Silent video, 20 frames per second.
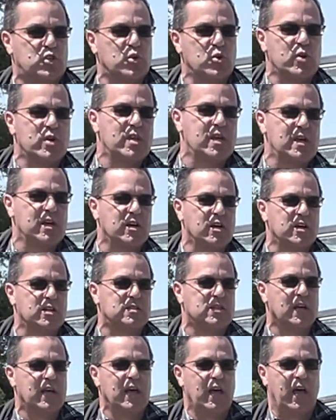2 years.
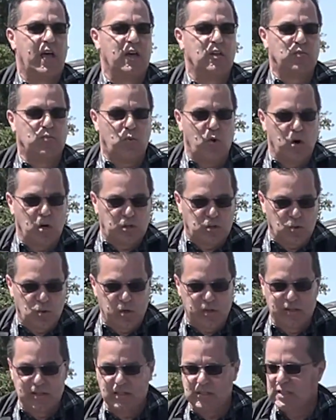It's worked
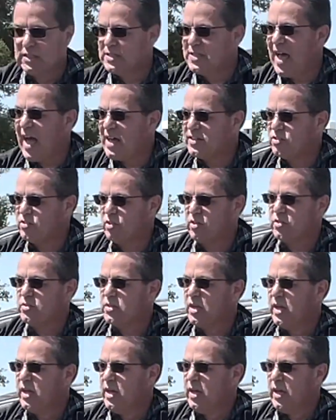during the disasters.
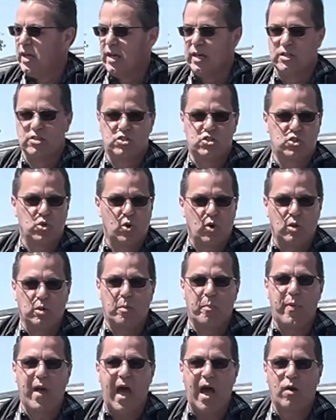It's solar
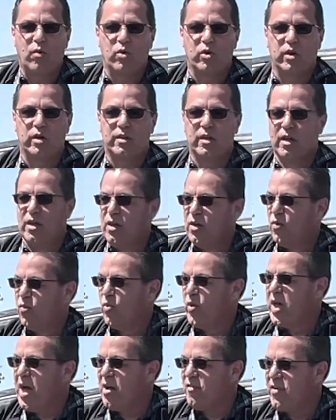powered.
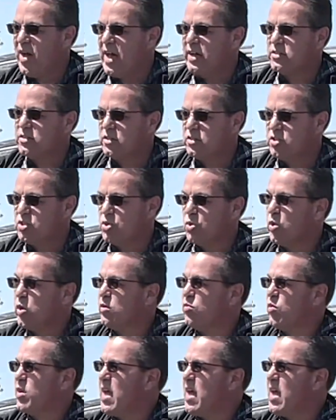We have access to it. We